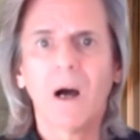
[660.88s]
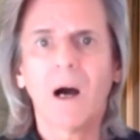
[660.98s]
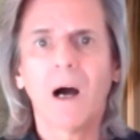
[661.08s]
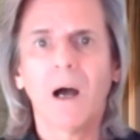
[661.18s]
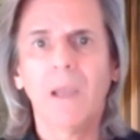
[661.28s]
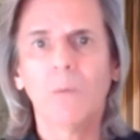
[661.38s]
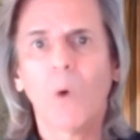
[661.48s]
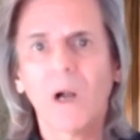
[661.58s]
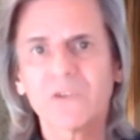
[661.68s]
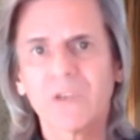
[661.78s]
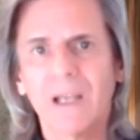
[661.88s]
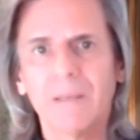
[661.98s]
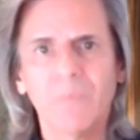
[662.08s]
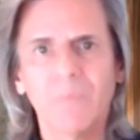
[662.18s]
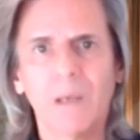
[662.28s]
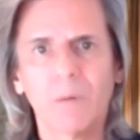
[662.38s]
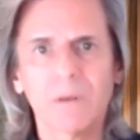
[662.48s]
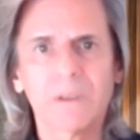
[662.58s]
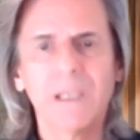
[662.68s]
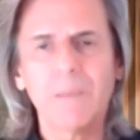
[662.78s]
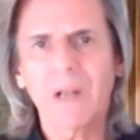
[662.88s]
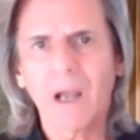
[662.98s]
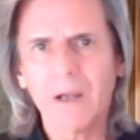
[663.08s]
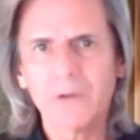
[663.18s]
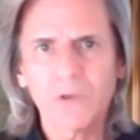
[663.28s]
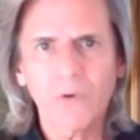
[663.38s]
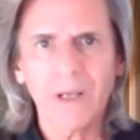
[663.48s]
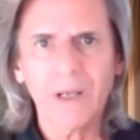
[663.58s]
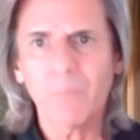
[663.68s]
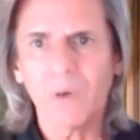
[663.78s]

and watch that and be able to keep an eye on your credit.